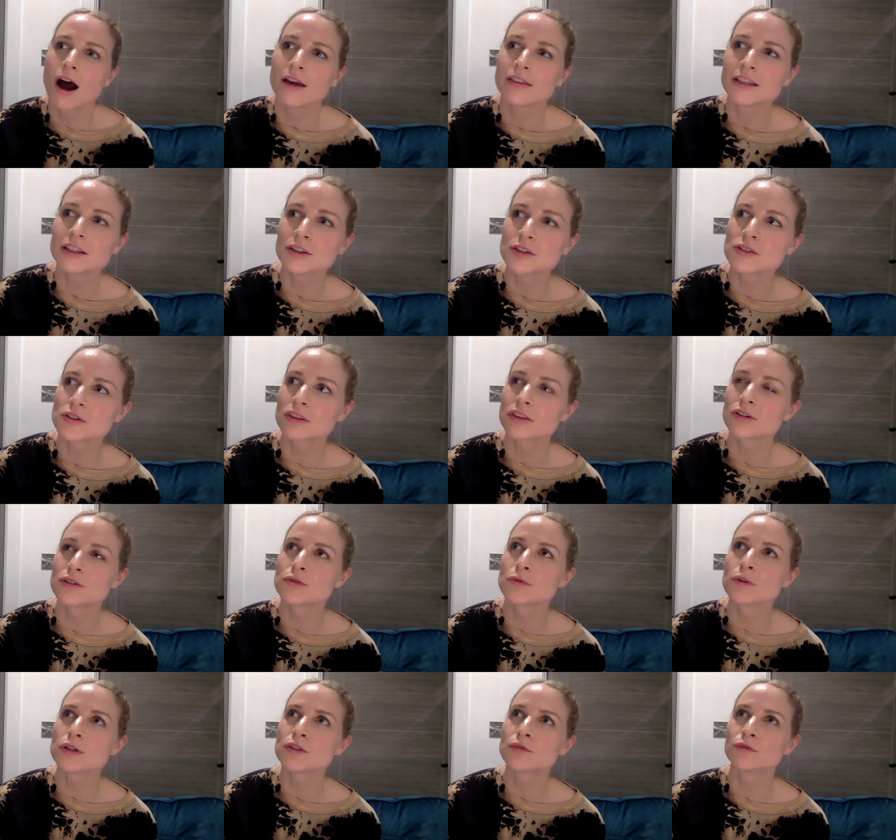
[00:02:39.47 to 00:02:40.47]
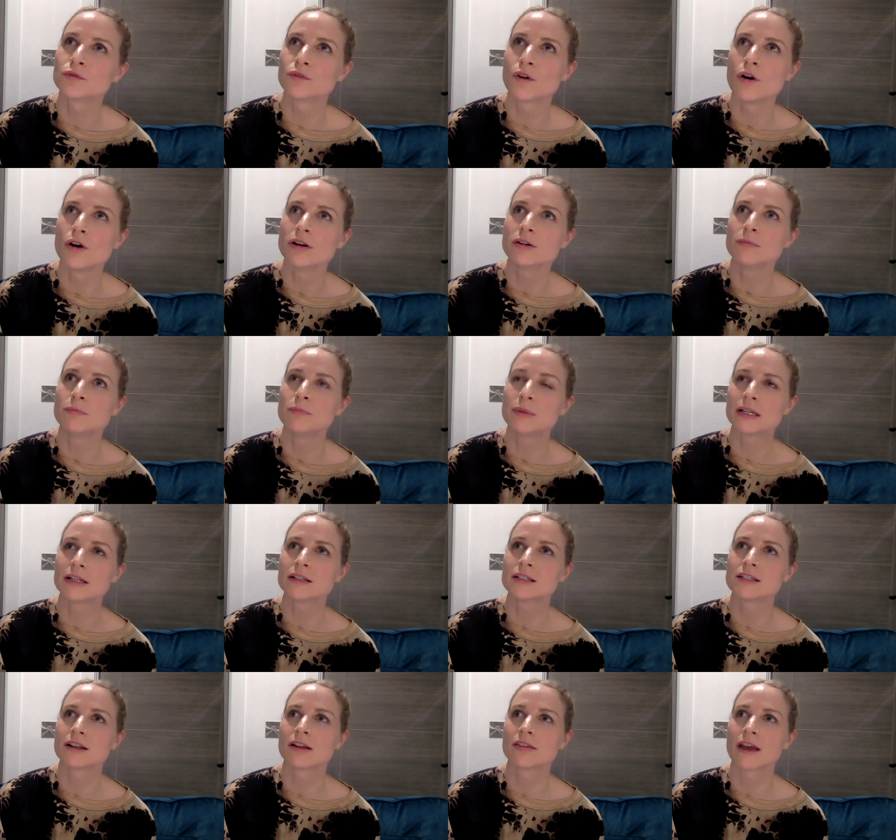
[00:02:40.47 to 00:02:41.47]
I think there's always fun
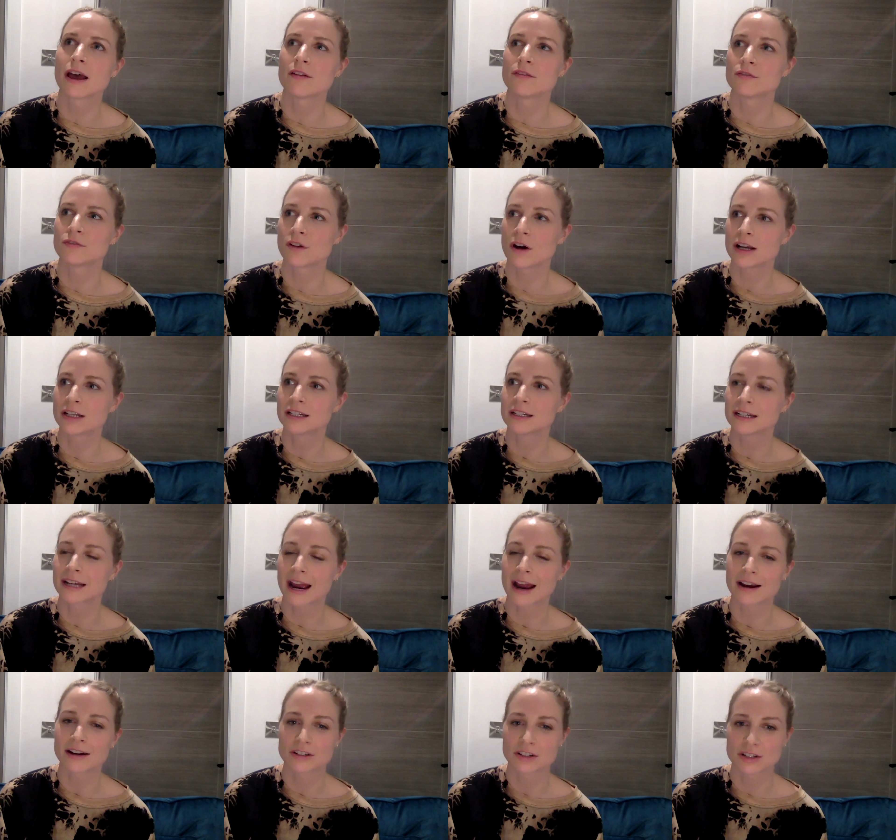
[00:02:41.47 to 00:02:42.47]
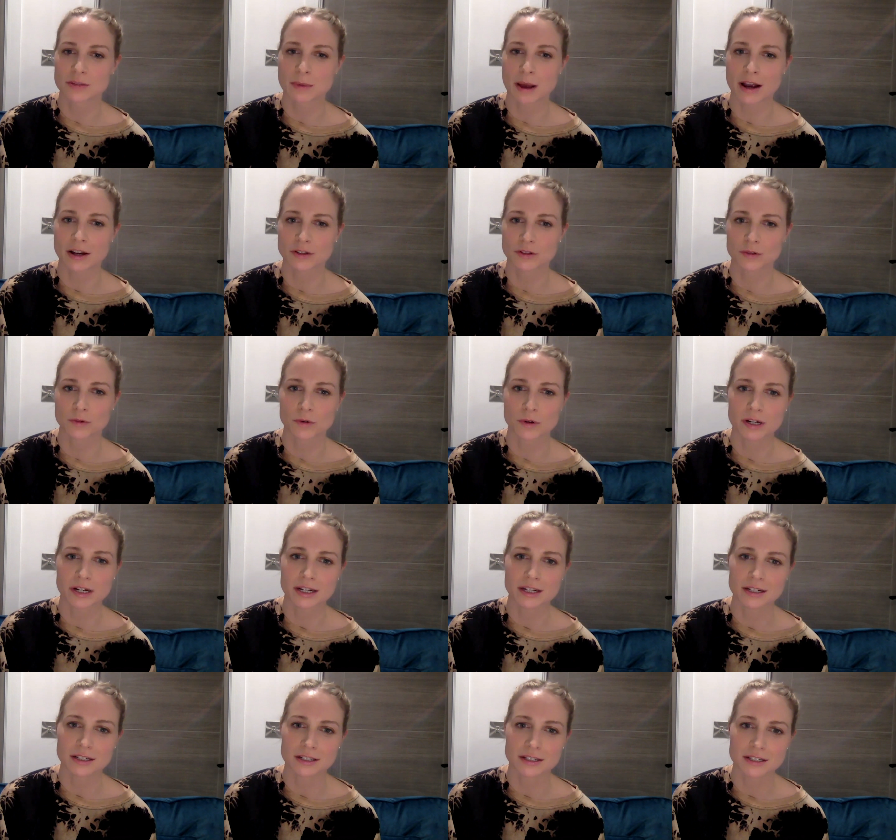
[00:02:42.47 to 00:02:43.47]
building on that and finding a character's
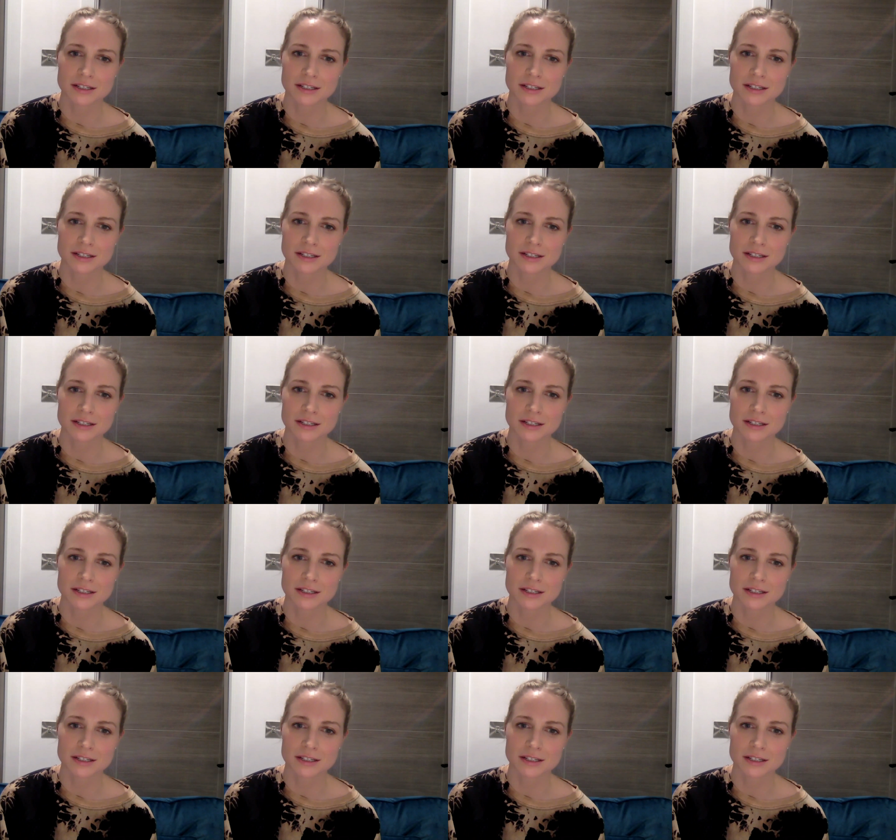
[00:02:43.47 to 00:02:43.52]
backstory,